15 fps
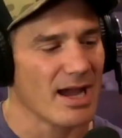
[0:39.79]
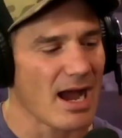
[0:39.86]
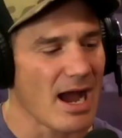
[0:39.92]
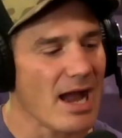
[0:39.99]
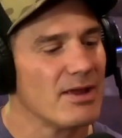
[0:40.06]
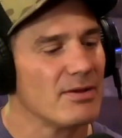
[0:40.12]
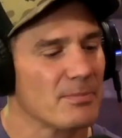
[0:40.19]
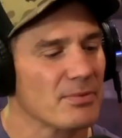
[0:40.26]

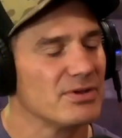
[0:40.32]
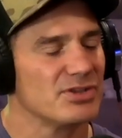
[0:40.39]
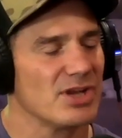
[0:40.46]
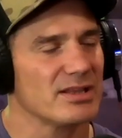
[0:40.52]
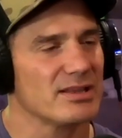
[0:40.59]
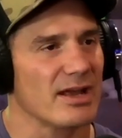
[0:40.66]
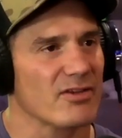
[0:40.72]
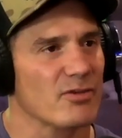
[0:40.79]
I
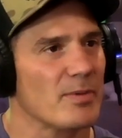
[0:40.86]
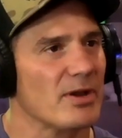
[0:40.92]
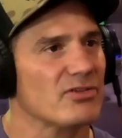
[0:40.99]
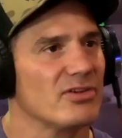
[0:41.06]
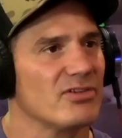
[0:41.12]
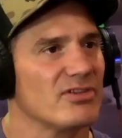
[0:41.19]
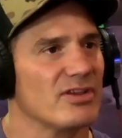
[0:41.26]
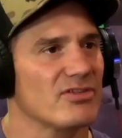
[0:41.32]
appreciate that,
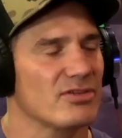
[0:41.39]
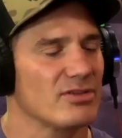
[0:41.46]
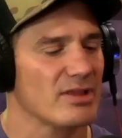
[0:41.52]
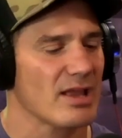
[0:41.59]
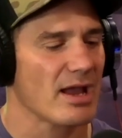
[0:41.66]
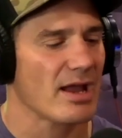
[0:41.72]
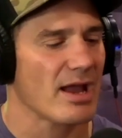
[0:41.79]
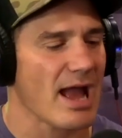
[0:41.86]
especially since
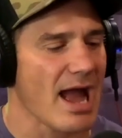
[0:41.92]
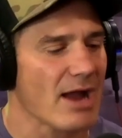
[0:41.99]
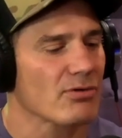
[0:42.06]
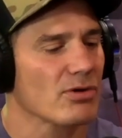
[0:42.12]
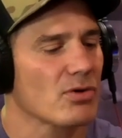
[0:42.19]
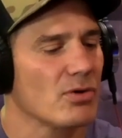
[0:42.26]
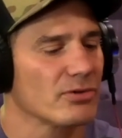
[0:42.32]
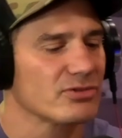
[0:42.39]

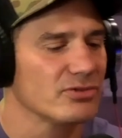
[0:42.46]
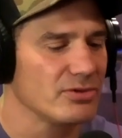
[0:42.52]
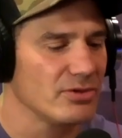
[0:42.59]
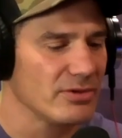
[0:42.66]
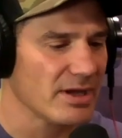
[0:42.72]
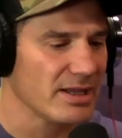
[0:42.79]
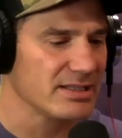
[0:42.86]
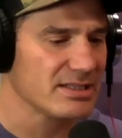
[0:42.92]
agriculture in the
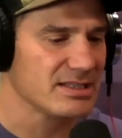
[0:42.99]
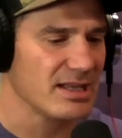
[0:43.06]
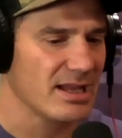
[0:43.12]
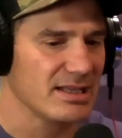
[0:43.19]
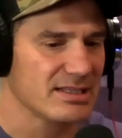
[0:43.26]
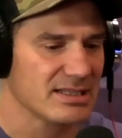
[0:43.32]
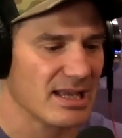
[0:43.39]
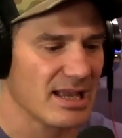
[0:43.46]
United
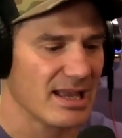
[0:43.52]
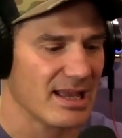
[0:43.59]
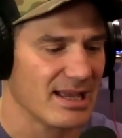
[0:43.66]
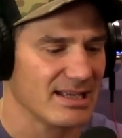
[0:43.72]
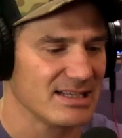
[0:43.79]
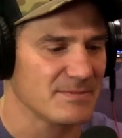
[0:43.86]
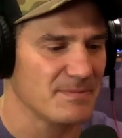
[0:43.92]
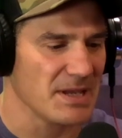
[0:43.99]
States
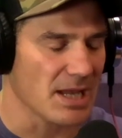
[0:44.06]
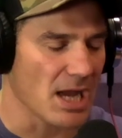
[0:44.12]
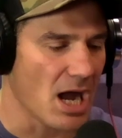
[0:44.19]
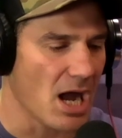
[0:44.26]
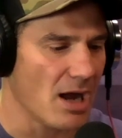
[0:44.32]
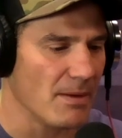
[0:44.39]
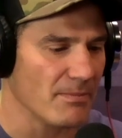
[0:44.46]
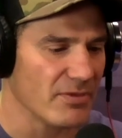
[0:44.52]
has
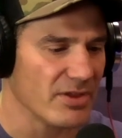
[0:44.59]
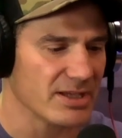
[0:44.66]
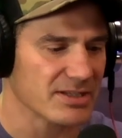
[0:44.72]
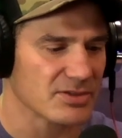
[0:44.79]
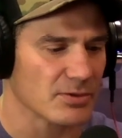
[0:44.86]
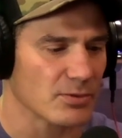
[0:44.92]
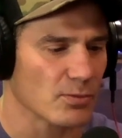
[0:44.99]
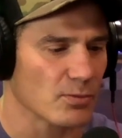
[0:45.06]
become
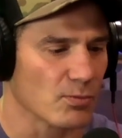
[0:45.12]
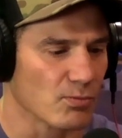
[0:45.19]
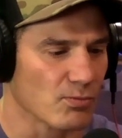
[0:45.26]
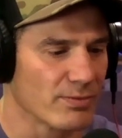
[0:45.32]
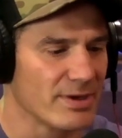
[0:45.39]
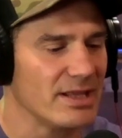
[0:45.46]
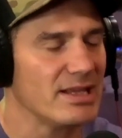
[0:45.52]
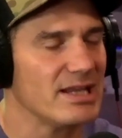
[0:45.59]
this
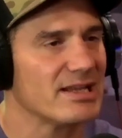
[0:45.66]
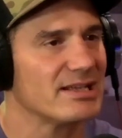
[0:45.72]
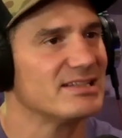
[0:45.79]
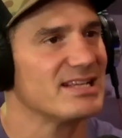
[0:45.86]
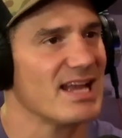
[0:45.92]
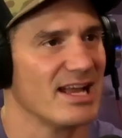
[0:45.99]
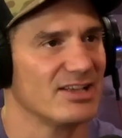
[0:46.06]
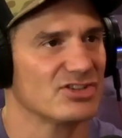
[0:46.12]
really
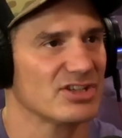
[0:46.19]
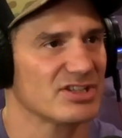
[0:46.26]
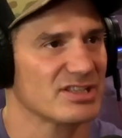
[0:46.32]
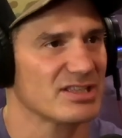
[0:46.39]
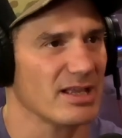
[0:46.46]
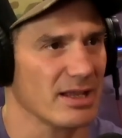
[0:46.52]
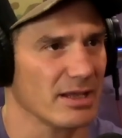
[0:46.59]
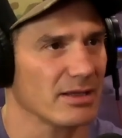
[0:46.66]

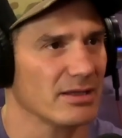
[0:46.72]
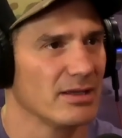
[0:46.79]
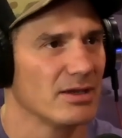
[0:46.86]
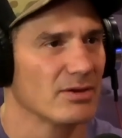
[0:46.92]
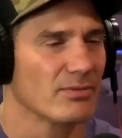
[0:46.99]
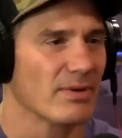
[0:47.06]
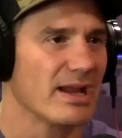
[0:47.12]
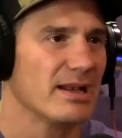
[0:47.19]
contentious thing,
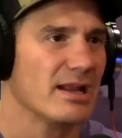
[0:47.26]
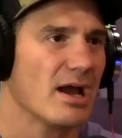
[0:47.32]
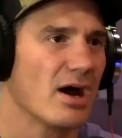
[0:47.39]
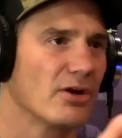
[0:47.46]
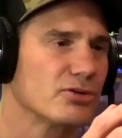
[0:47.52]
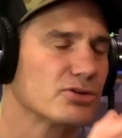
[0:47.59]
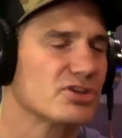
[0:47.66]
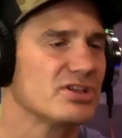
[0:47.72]
right?
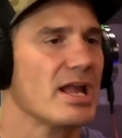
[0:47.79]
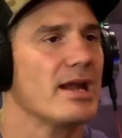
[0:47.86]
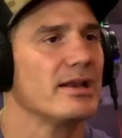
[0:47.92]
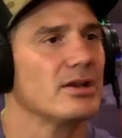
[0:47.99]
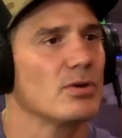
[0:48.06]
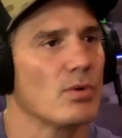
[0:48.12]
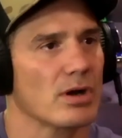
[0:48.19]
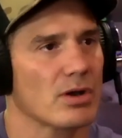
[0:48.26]

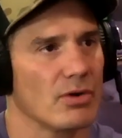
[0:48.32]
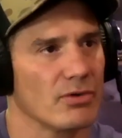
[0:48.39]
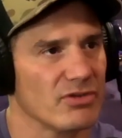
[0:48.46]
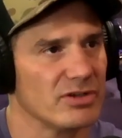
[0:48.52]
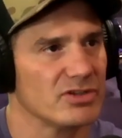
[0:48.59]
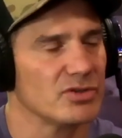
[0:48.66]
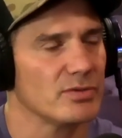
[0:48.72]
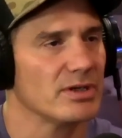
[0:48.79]
Understanding what goes
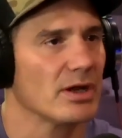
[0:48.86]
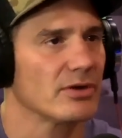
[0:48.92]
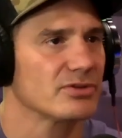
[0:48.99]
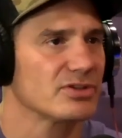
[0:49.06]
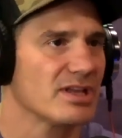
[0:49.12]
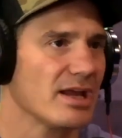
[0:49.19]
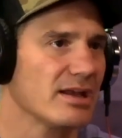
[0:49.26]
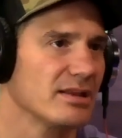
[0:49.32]
into it,
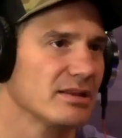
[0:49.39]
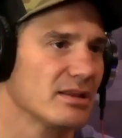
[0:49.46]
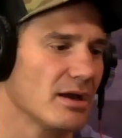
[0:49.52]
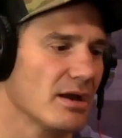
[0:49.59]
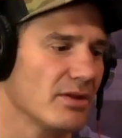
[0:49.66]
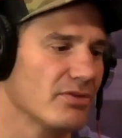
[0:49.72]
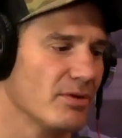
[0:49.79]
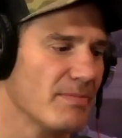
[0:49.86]
understanding
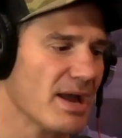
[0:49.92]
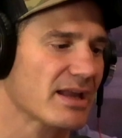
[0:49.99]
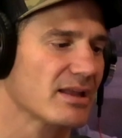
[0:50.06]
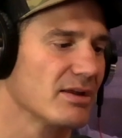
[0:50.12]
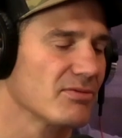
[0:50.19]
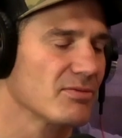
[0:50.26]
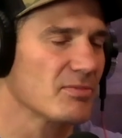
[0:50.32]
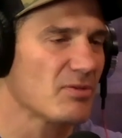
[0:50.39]
the
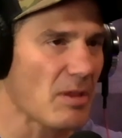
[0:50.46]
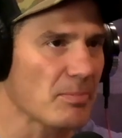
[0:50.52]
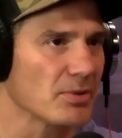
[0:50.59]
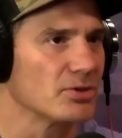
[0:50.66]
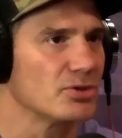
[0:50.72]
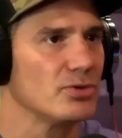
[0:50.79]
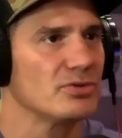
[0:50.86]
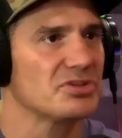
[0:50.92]
mechanisms that
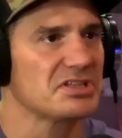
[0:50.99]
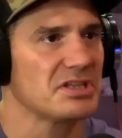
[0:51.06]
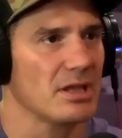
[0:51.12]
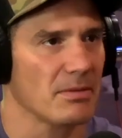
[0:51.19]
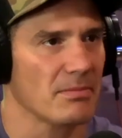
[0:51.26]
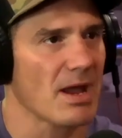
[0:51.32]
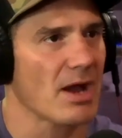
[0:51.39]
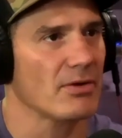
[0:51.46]
produce
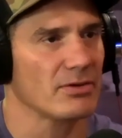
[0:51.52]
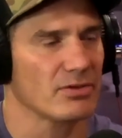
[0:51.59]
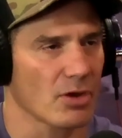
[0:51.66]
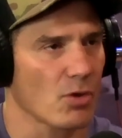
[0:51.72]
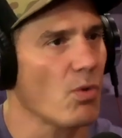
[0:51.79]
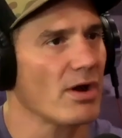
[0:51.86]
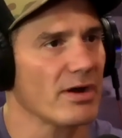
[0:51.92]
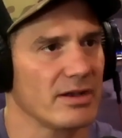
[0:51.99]
the
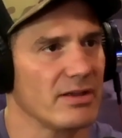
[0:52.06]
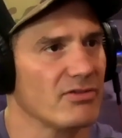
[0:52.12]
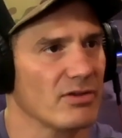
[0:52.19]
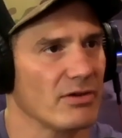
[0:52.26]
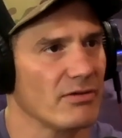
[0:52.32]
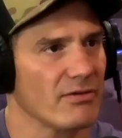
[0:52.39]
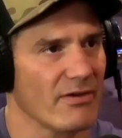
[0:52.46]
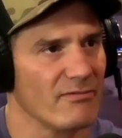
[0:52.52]
quantities
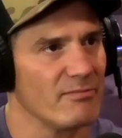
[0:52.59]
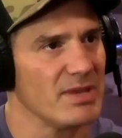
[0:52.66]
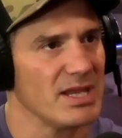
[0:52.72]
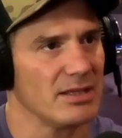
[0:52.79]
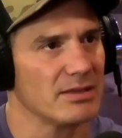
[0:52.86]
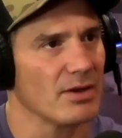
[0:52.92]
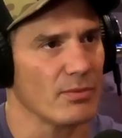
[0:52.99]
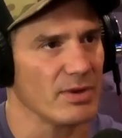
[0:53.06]
of
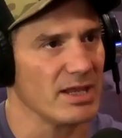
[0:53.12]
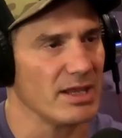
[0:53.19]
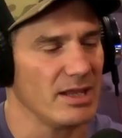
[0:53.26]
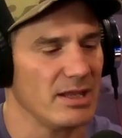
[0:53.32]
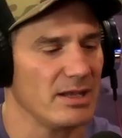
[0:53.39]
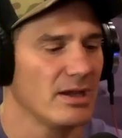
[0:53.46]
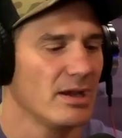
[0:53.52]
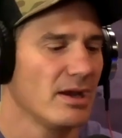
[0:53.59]
meat that we
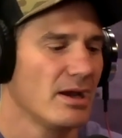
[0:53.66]
eat,